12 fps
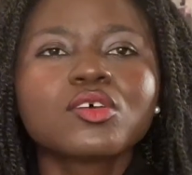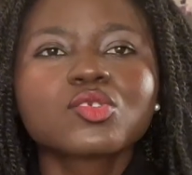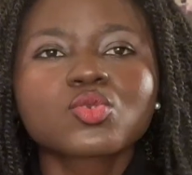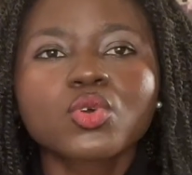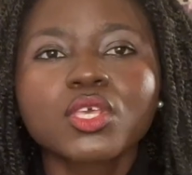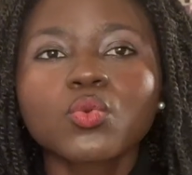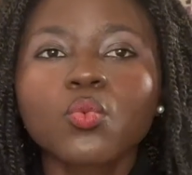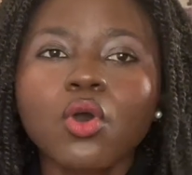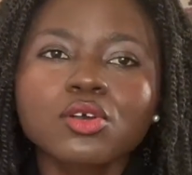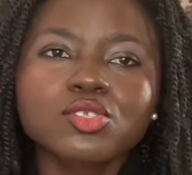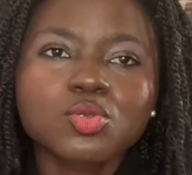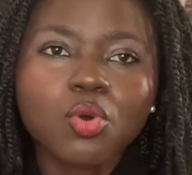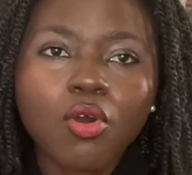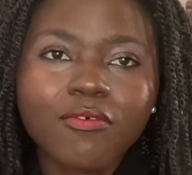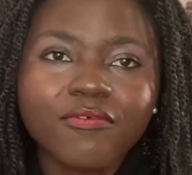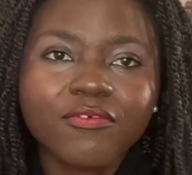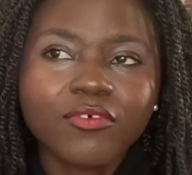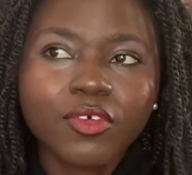So he walks off
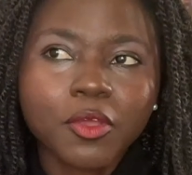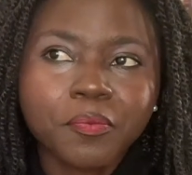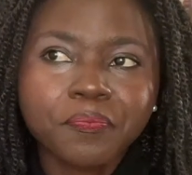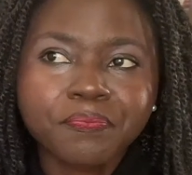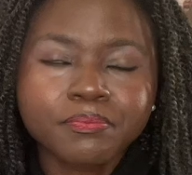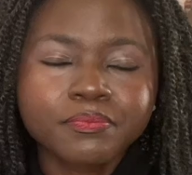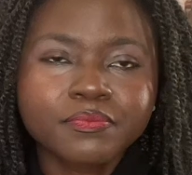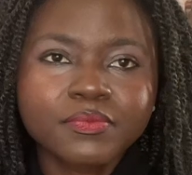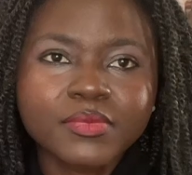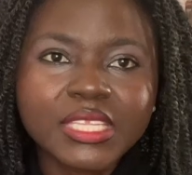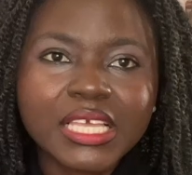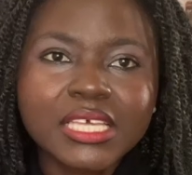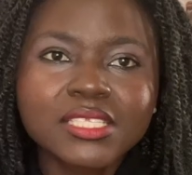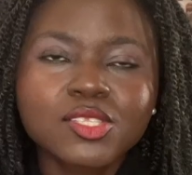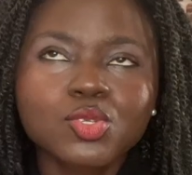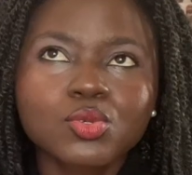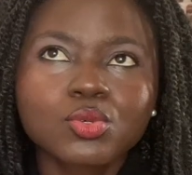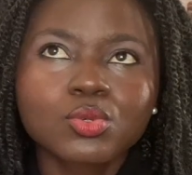
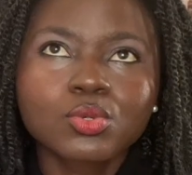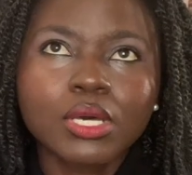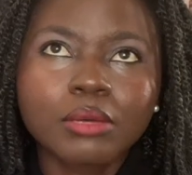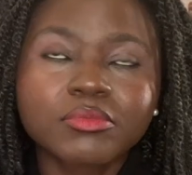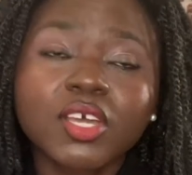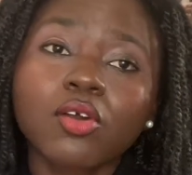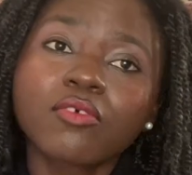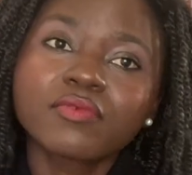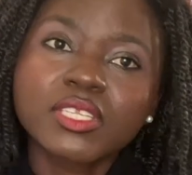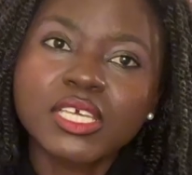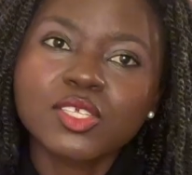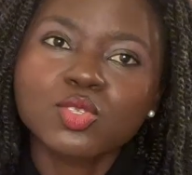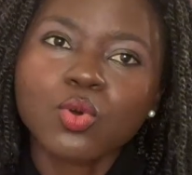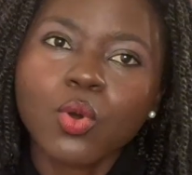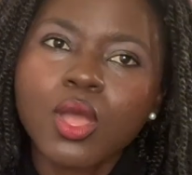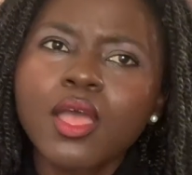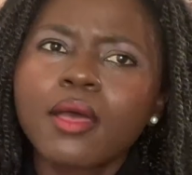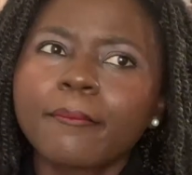into the convenience store,
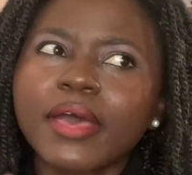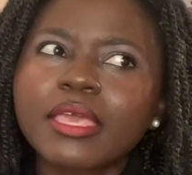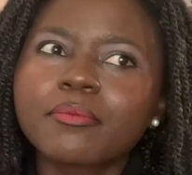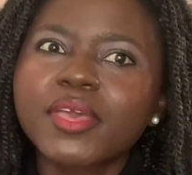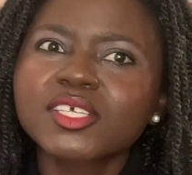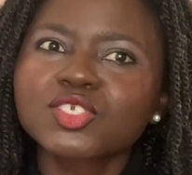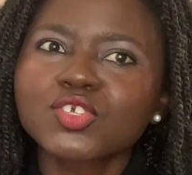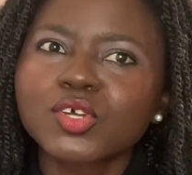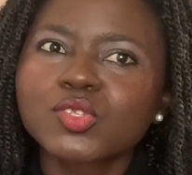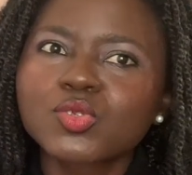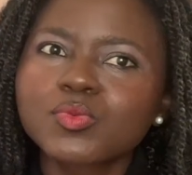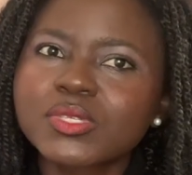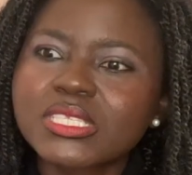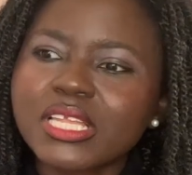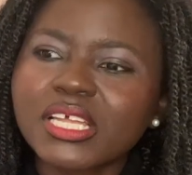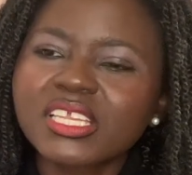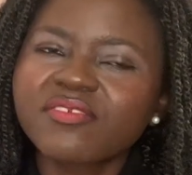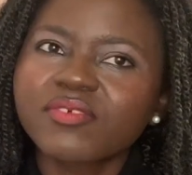but he makes sure to be
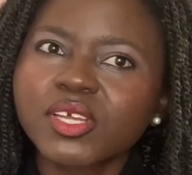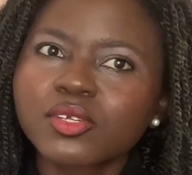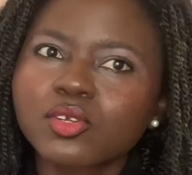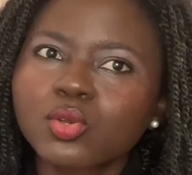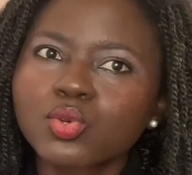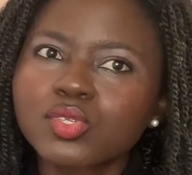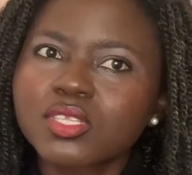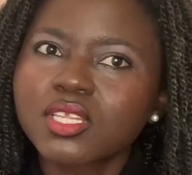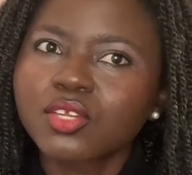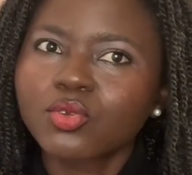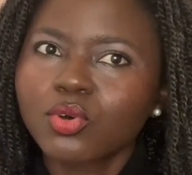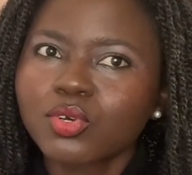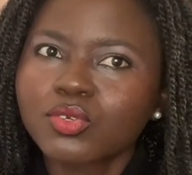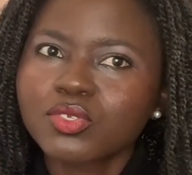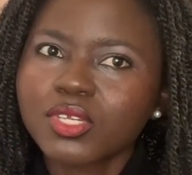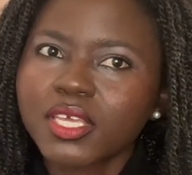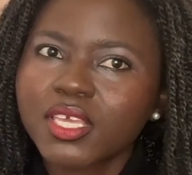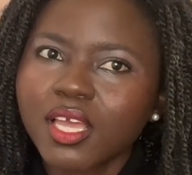standing very close to the door so
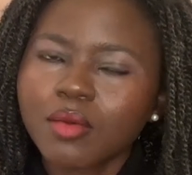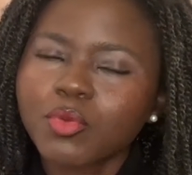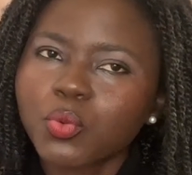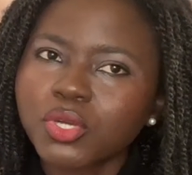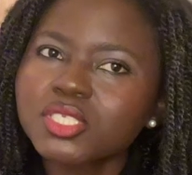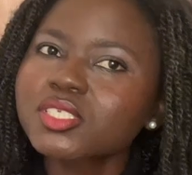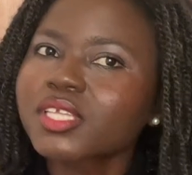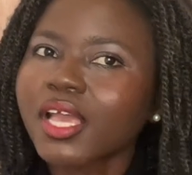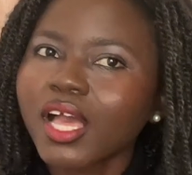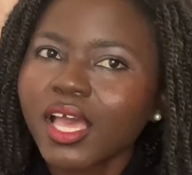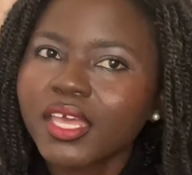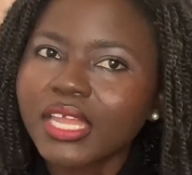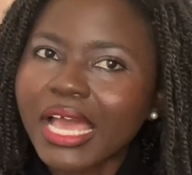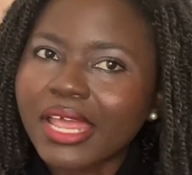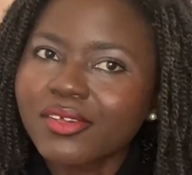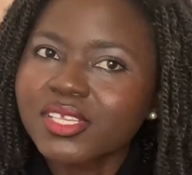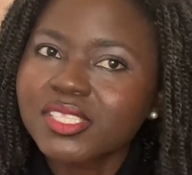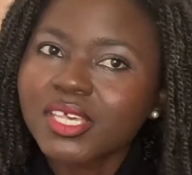that he can be watching the car and
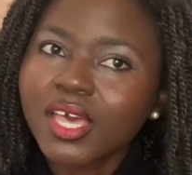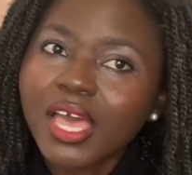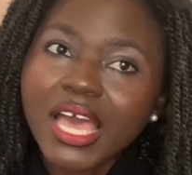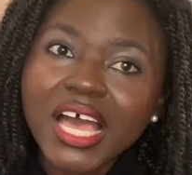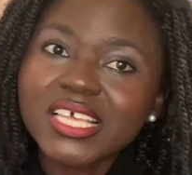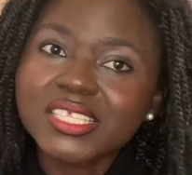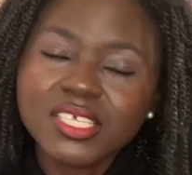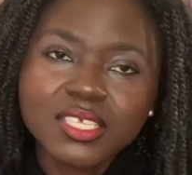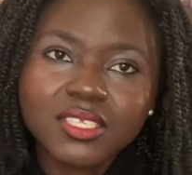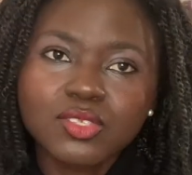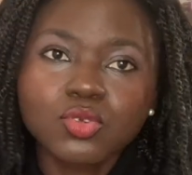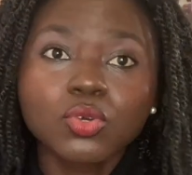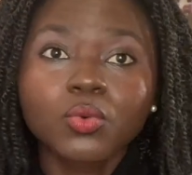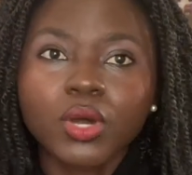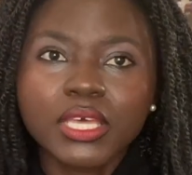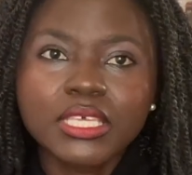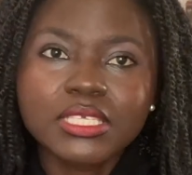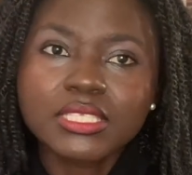Iris as he's doing
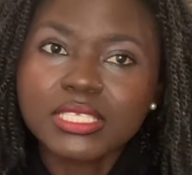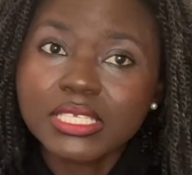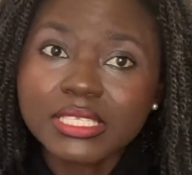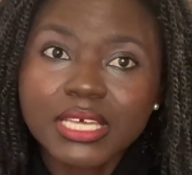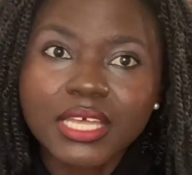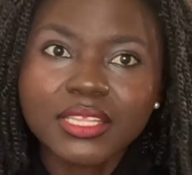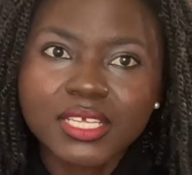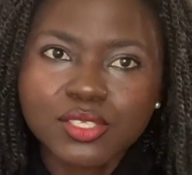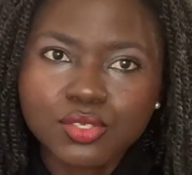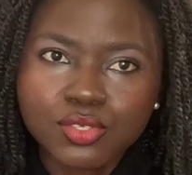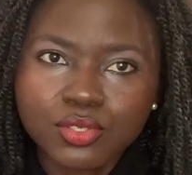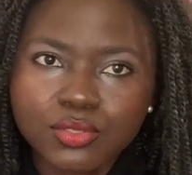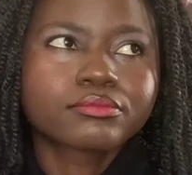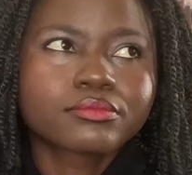what he's inside there to do.